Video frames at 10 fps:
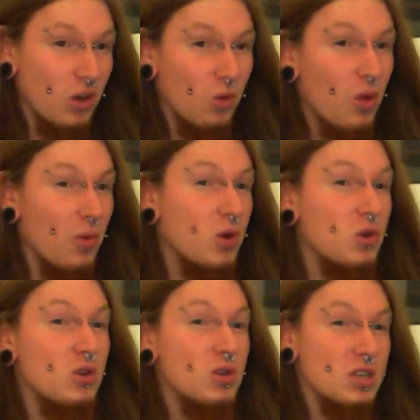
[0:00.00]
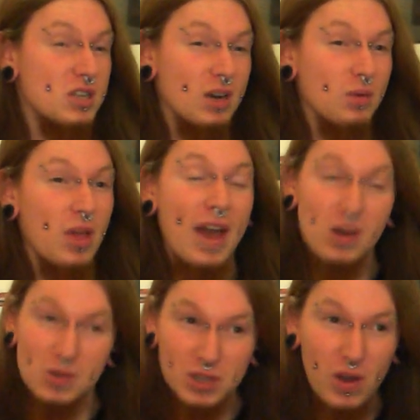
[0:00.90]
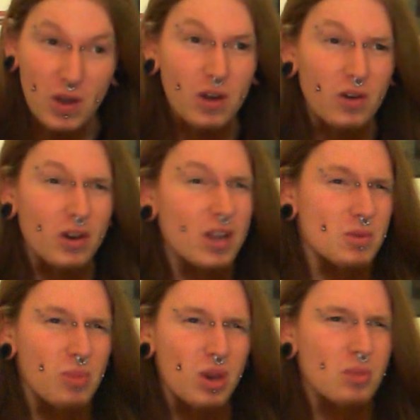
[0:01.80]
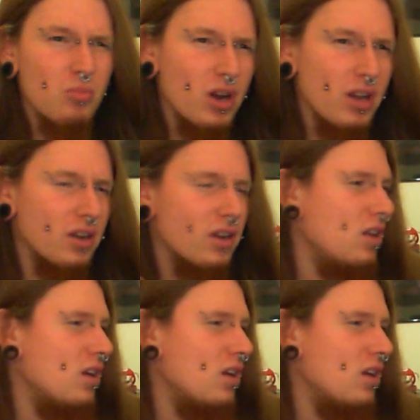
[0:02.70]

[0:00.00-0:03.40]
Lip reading: Although I couldn't understand what the hell was going on, it was bloody brilliant,